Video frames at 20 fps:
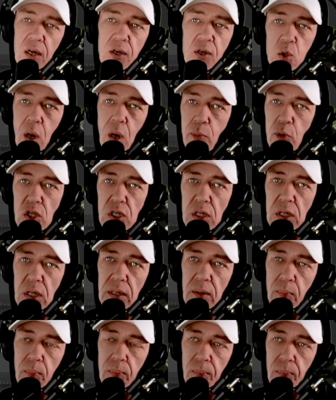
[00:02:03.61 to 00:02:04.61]
So I'm just going
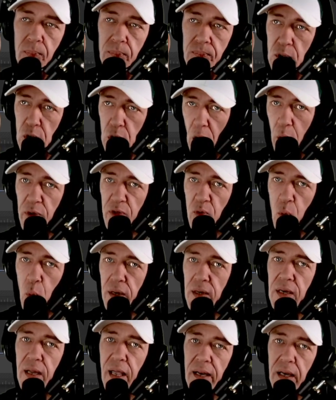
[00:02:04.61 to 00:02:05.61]
to start with
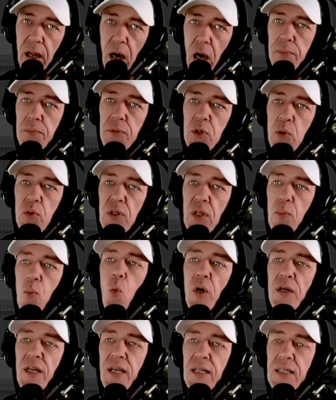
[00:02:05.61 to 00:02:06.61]
one and unmute them
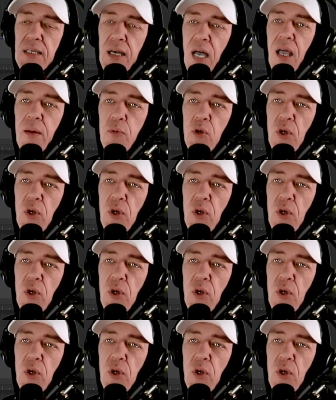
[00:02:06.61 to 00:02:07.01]
one at a time.